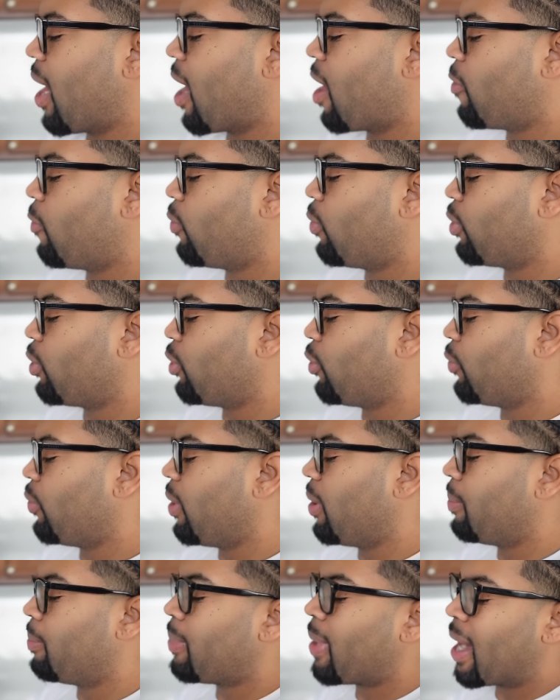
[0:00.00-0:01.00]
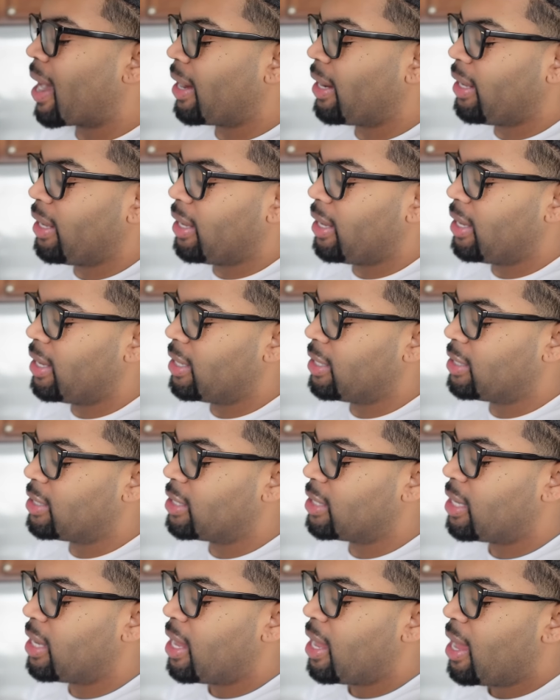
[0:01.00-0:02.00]
How will you embody
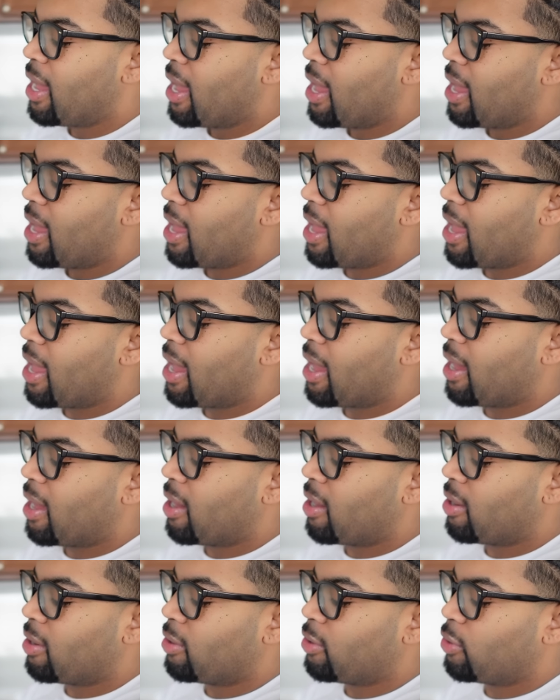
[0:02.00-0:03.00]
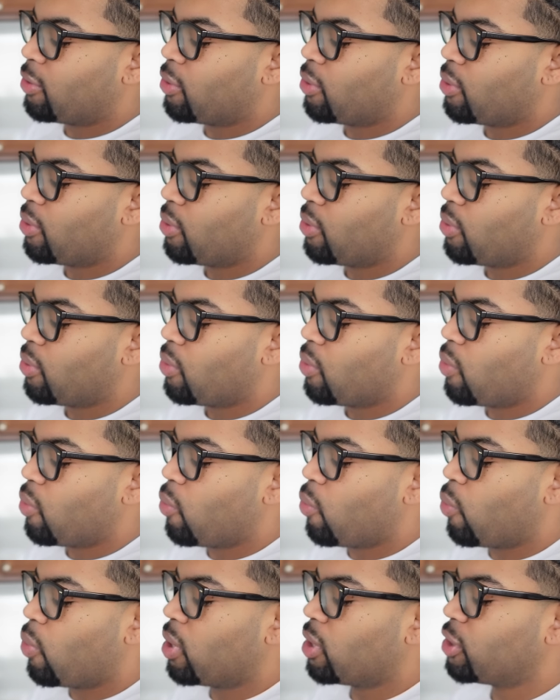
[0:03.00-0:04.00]
it? And
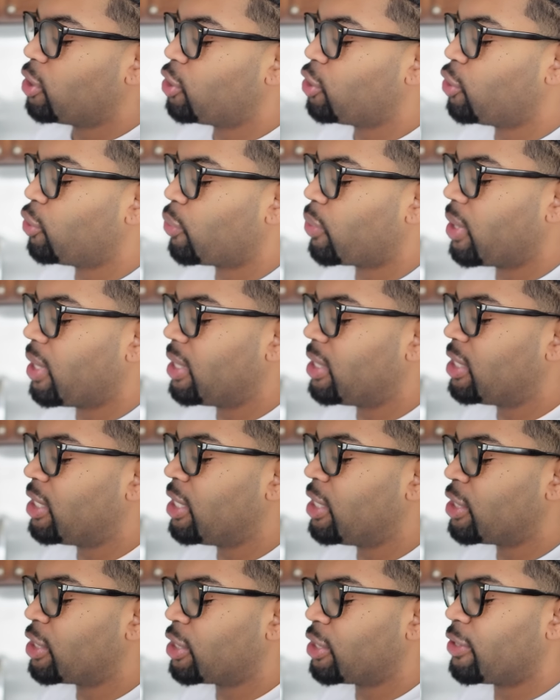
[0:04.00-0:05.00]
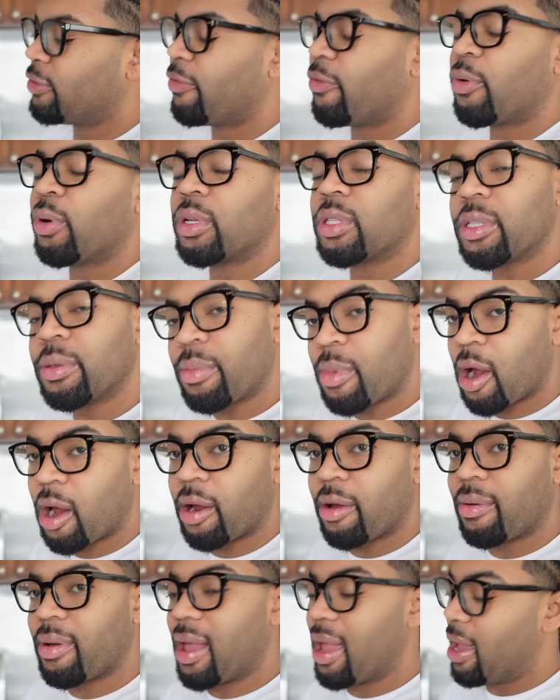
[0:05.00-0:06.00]
what's your intentions for
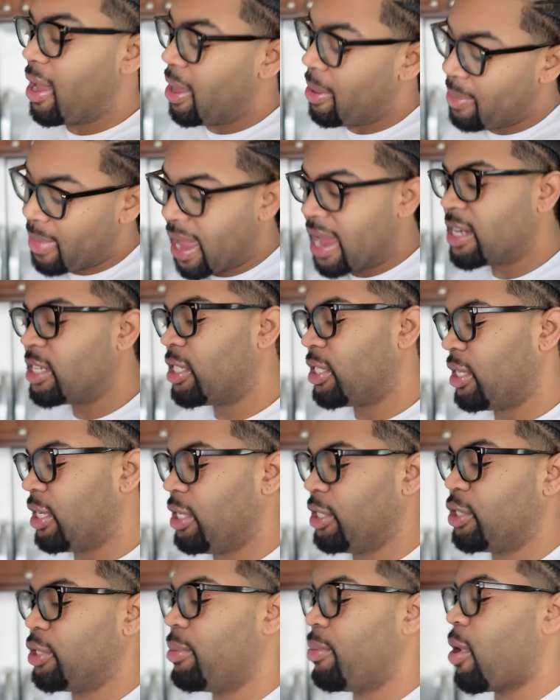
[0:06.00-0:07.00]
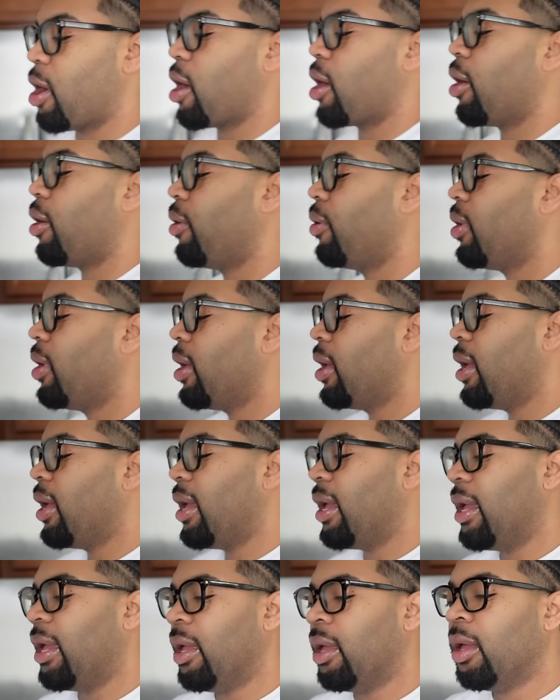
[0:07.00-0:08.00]
tomorrow? Imagining tomorrow.
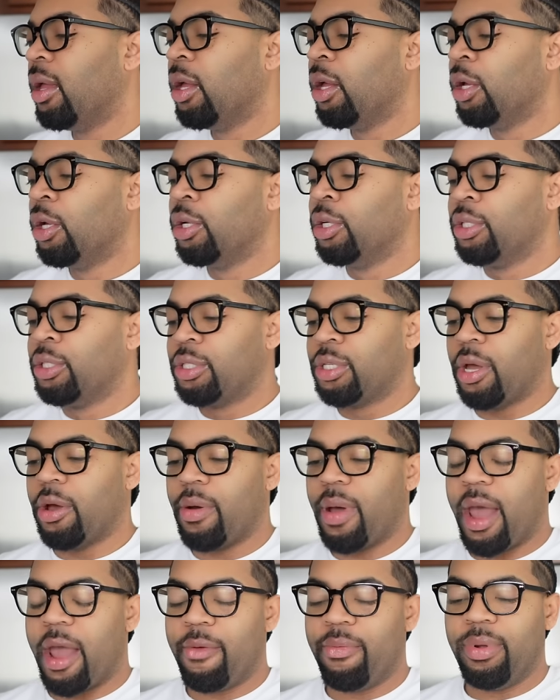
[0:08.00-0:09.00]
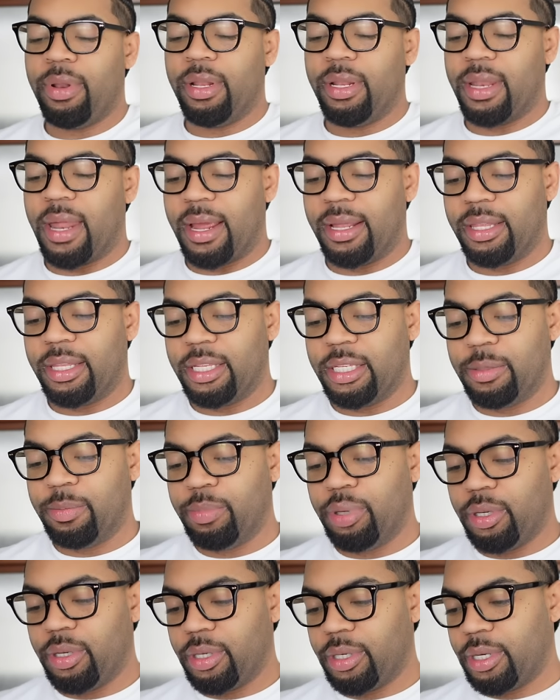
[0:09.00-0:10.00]
So I really like this
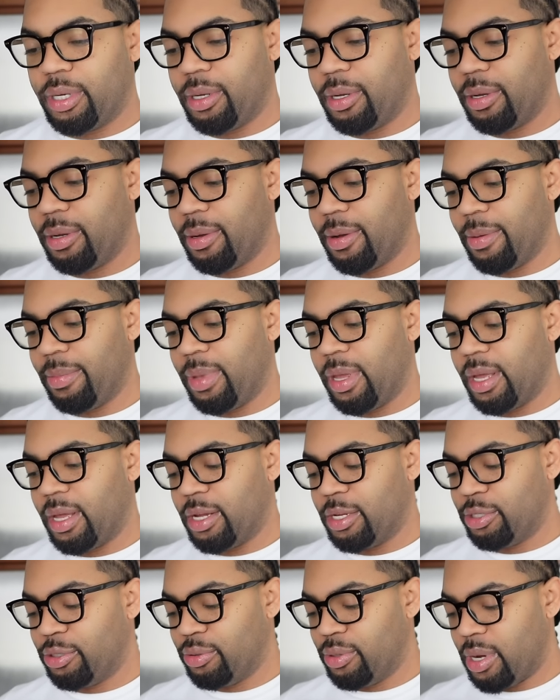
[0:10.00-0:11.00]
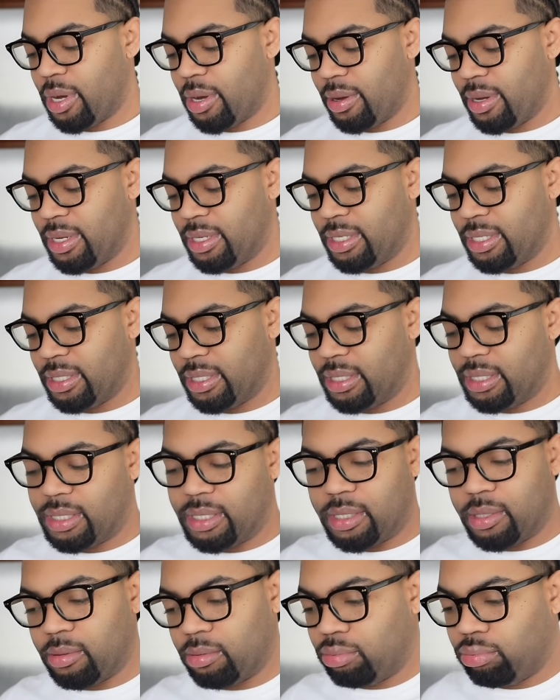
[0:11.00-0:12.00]
book because, you know, it
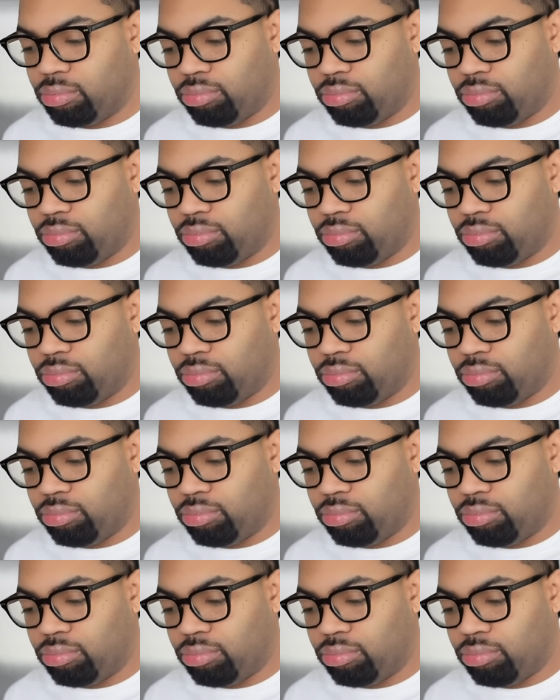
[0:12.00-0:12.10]
just,